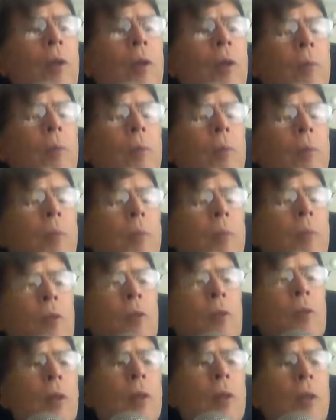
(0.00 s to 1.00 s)
patterns go
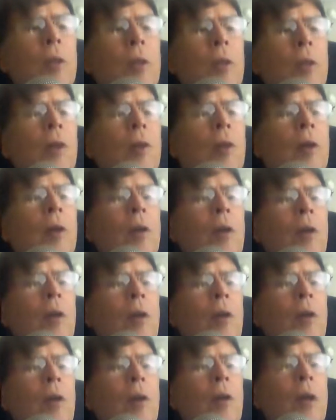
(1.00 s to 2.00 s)
together.
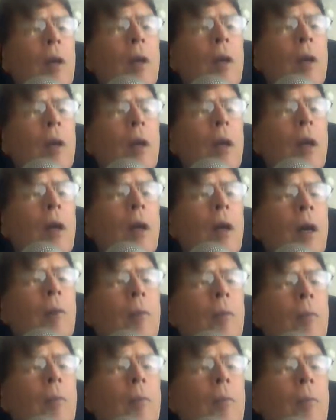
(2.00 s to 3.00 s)

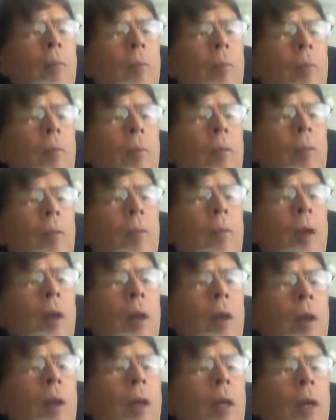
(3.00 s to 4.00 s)
Um,
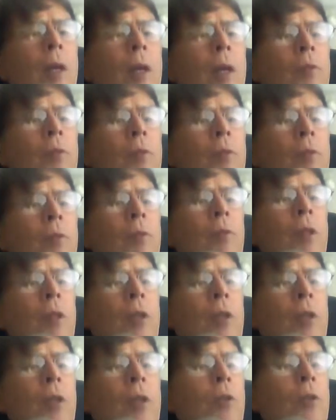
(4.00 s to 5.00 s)
but if there's
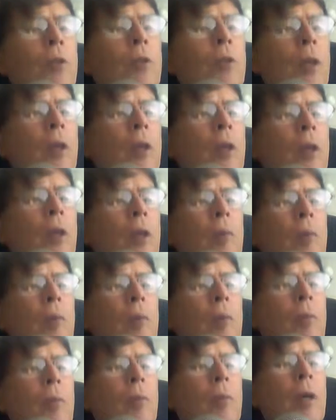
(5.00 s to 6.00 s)
interest, if
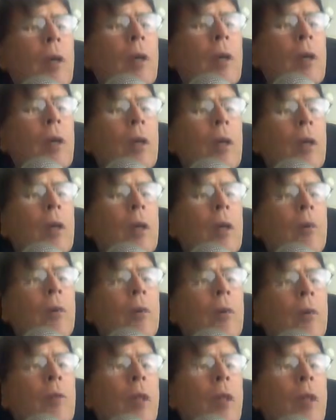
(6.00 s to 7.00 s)

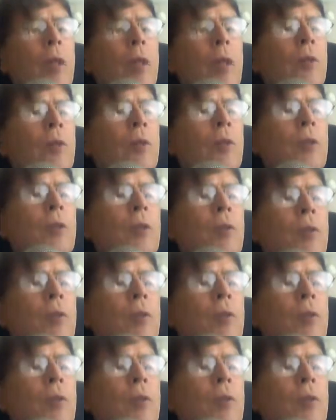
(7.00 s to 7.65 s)
there's enough interest, I would